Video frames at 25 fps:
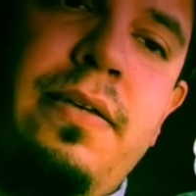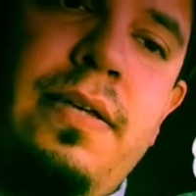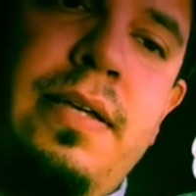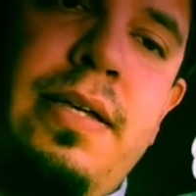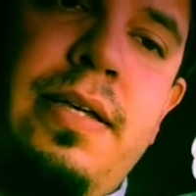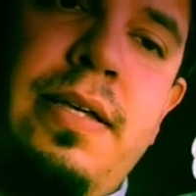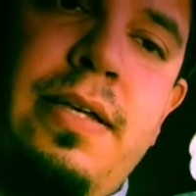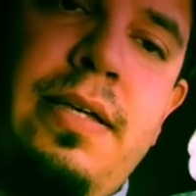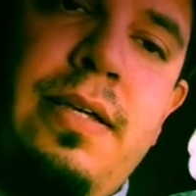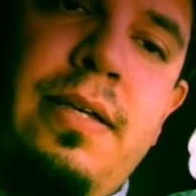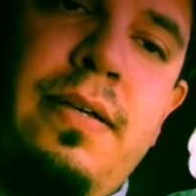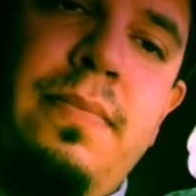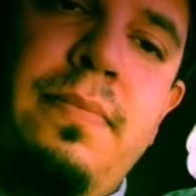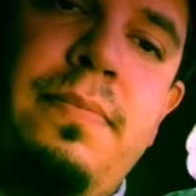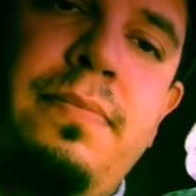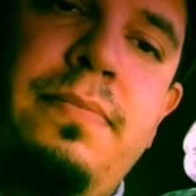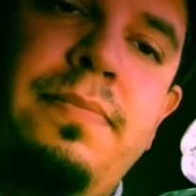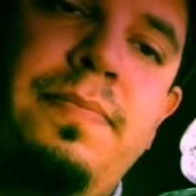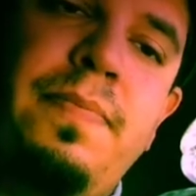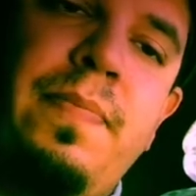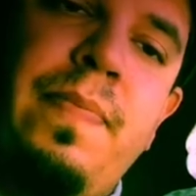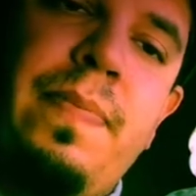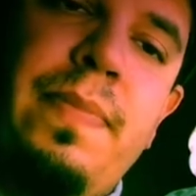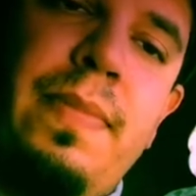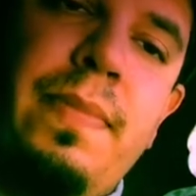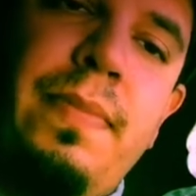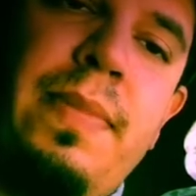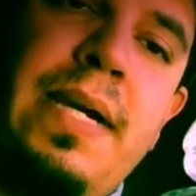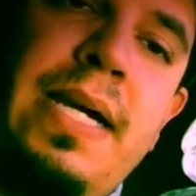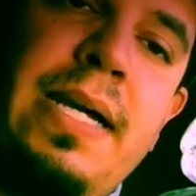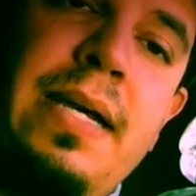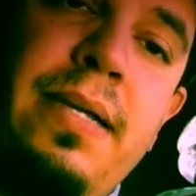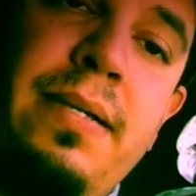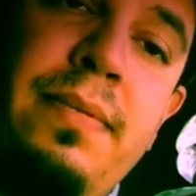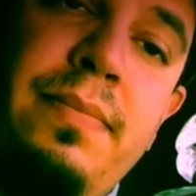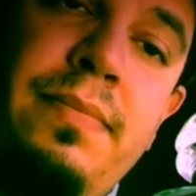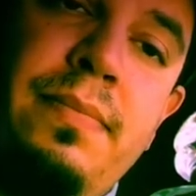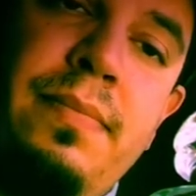In
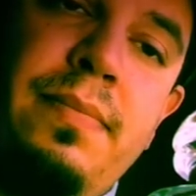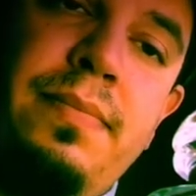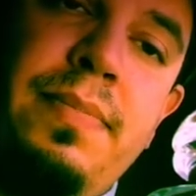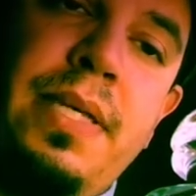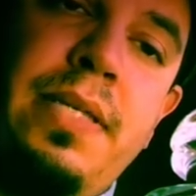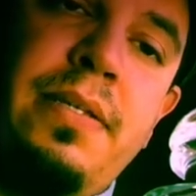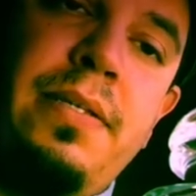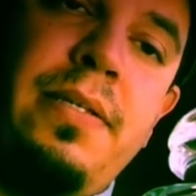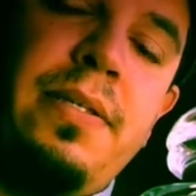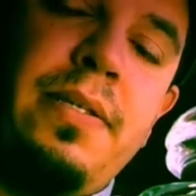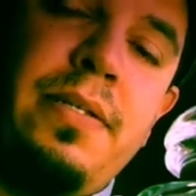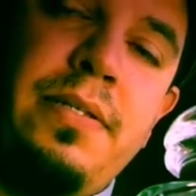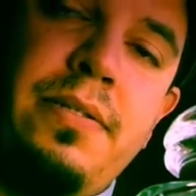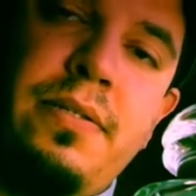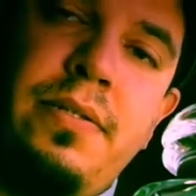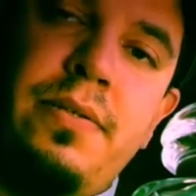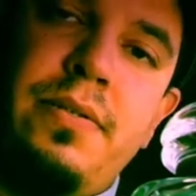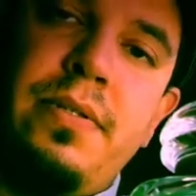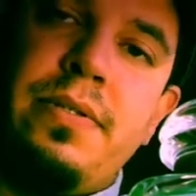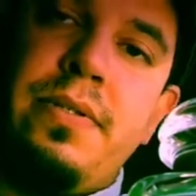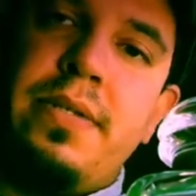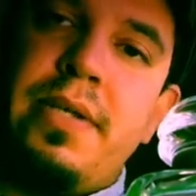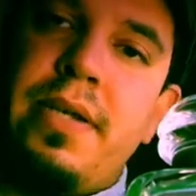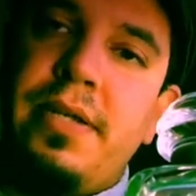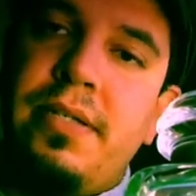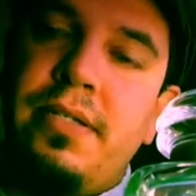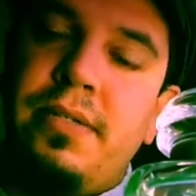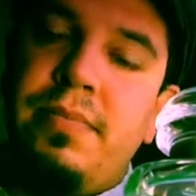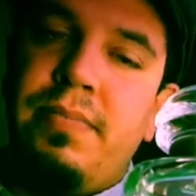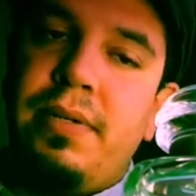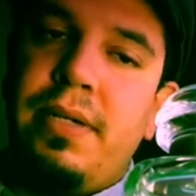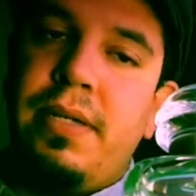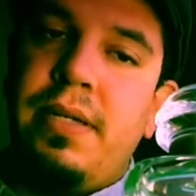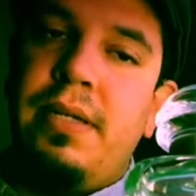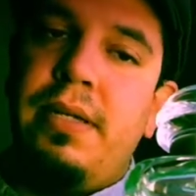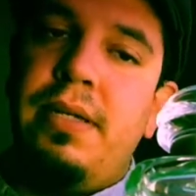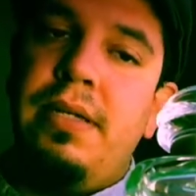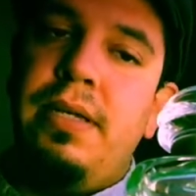my opinion, it's unisex,
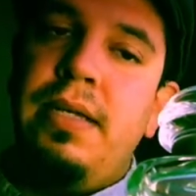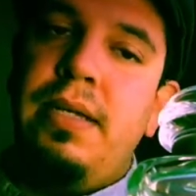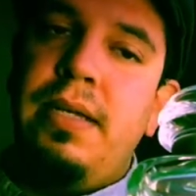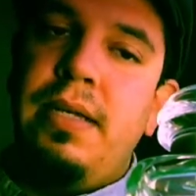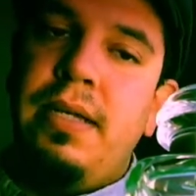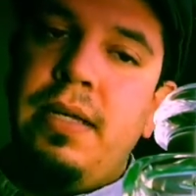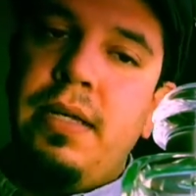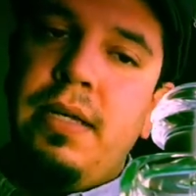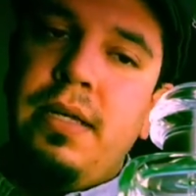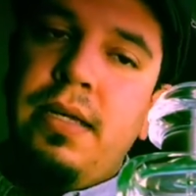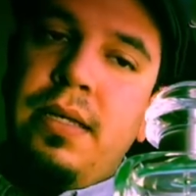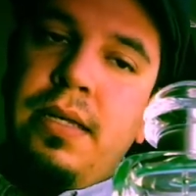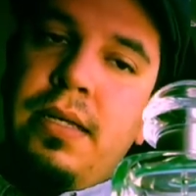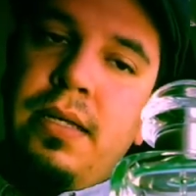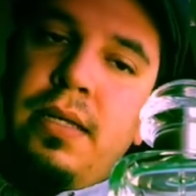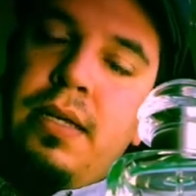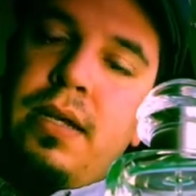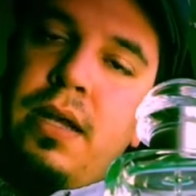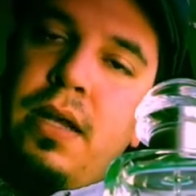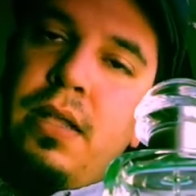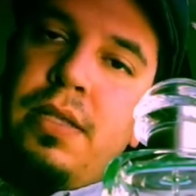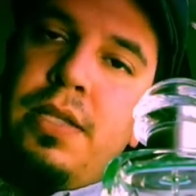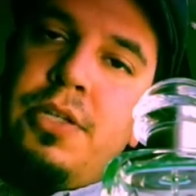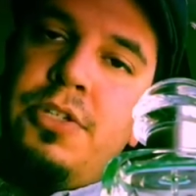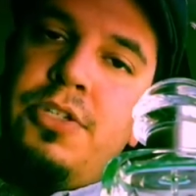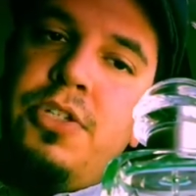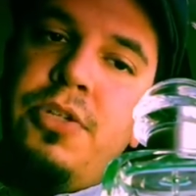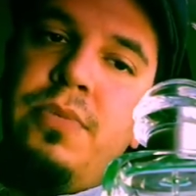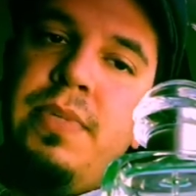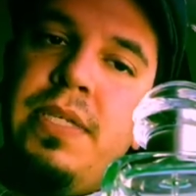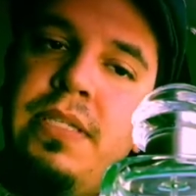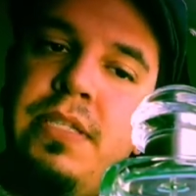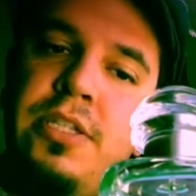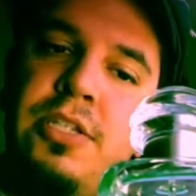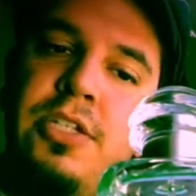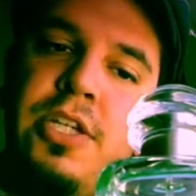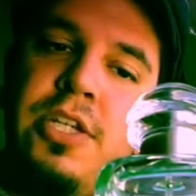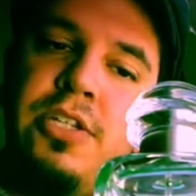but I'll let you be
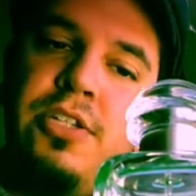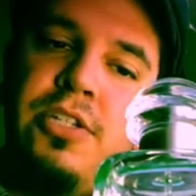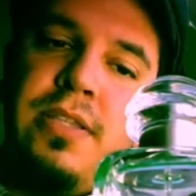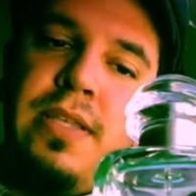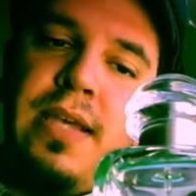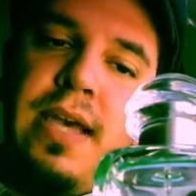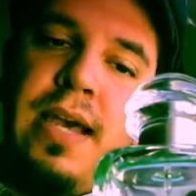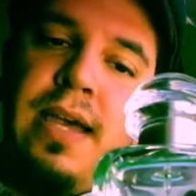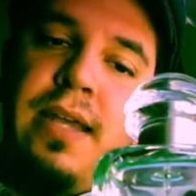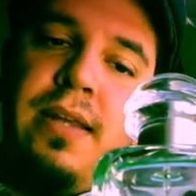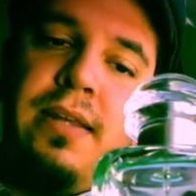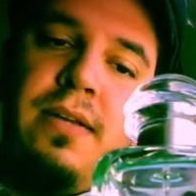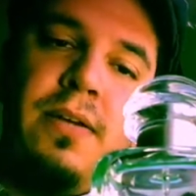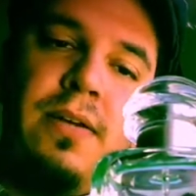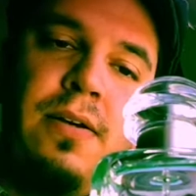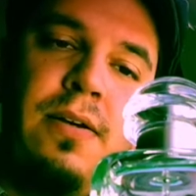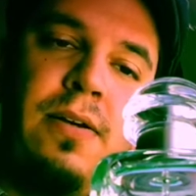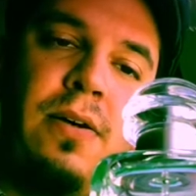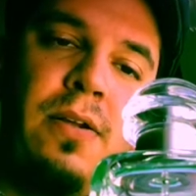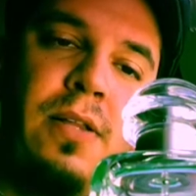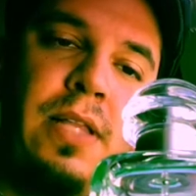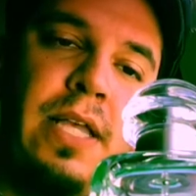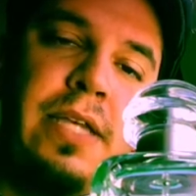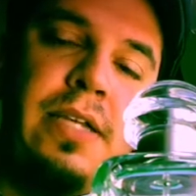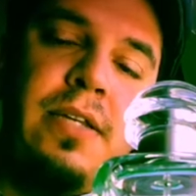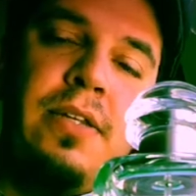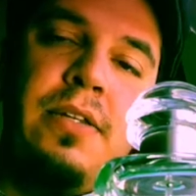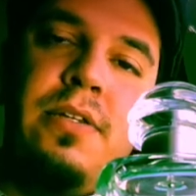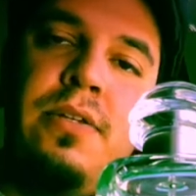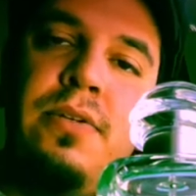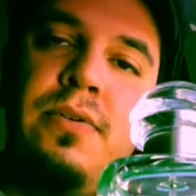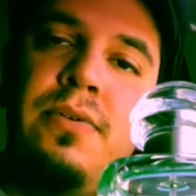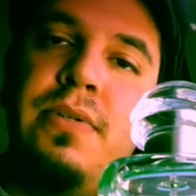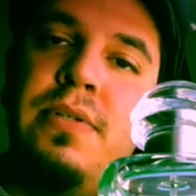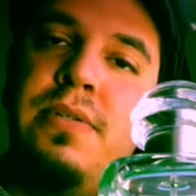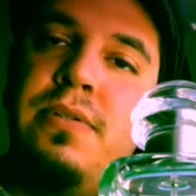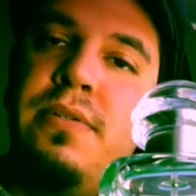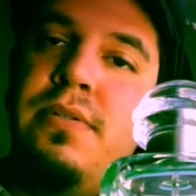the judge of that. All I can
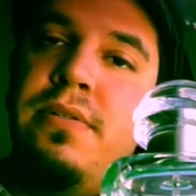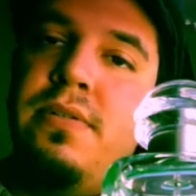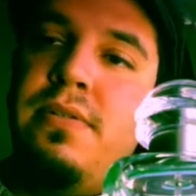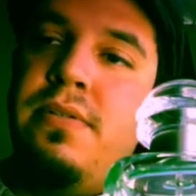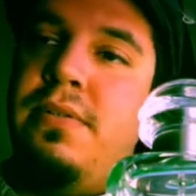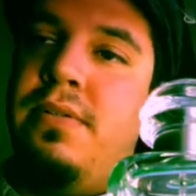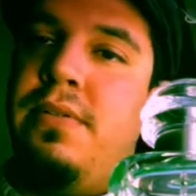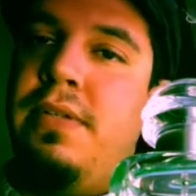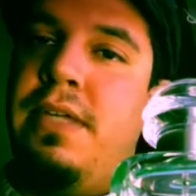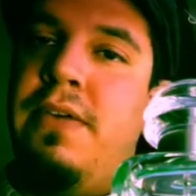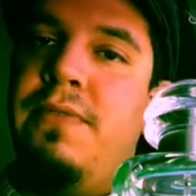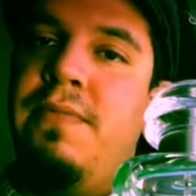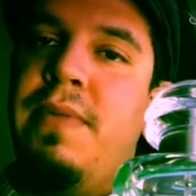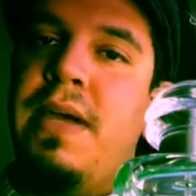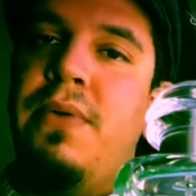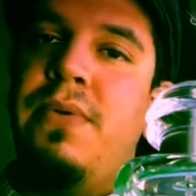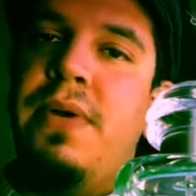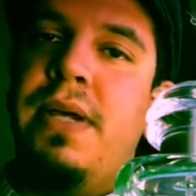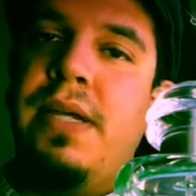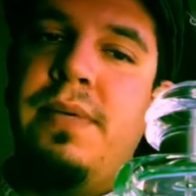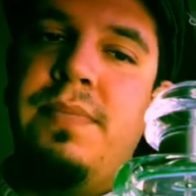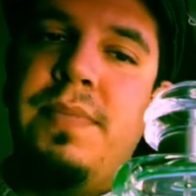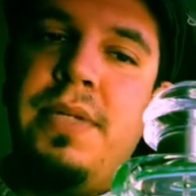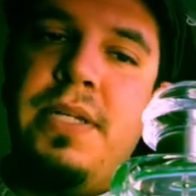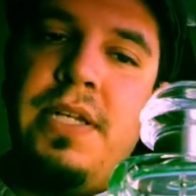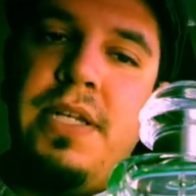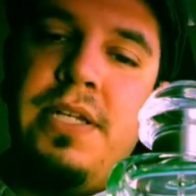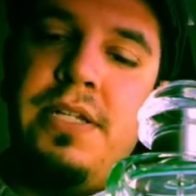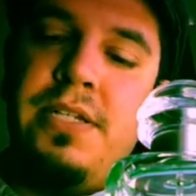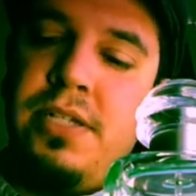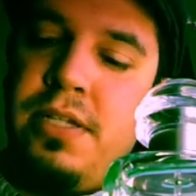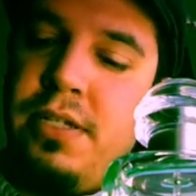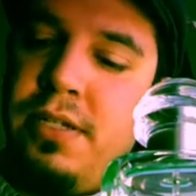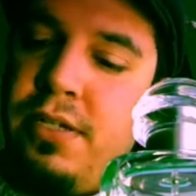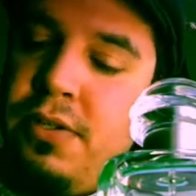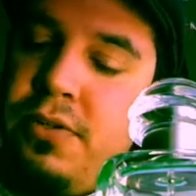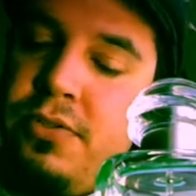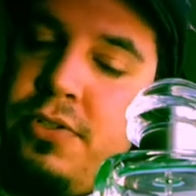do is get my
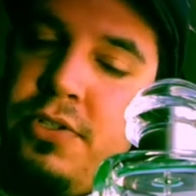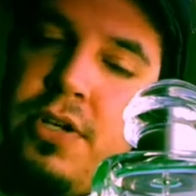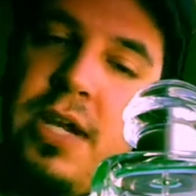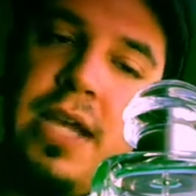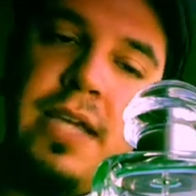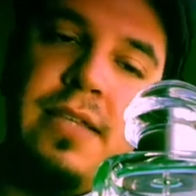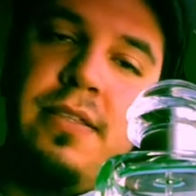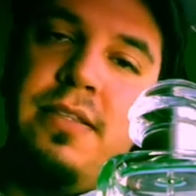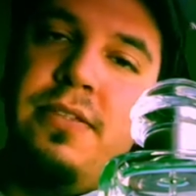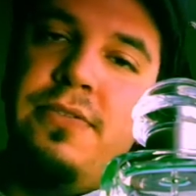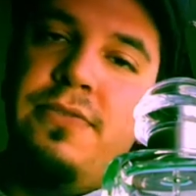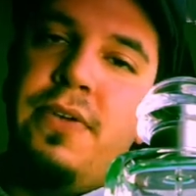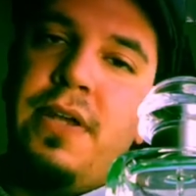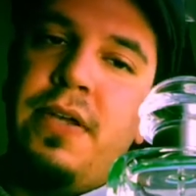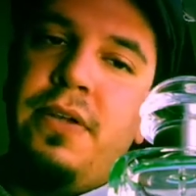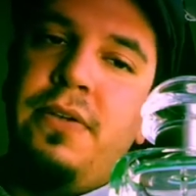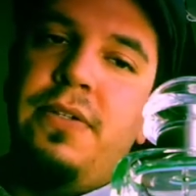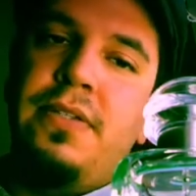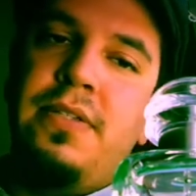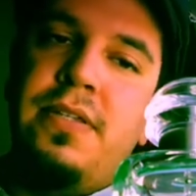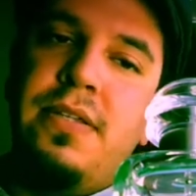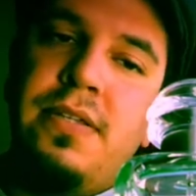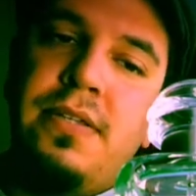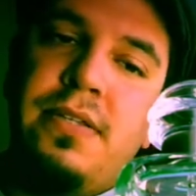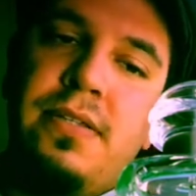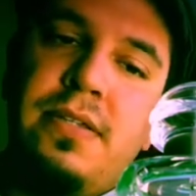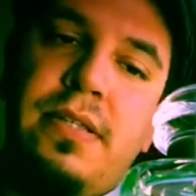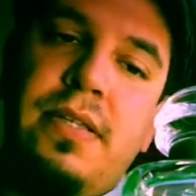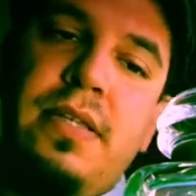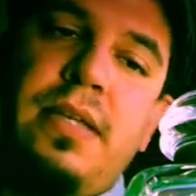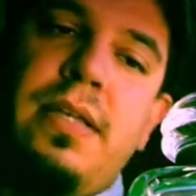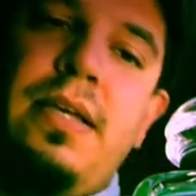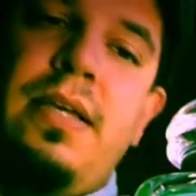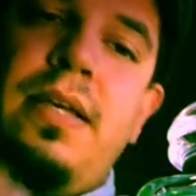recommendation to go try these fragrances.